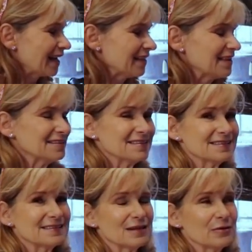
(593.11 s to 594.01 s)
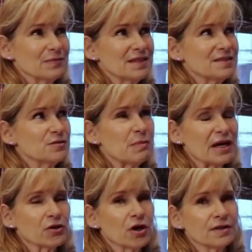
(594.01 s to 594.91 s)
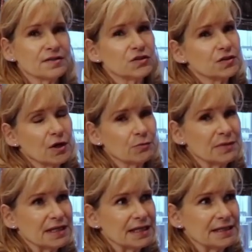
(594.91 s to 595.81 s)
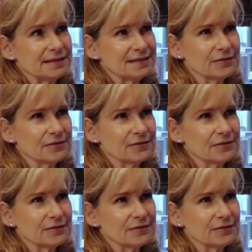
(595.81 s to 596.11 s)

and this is this is better on so many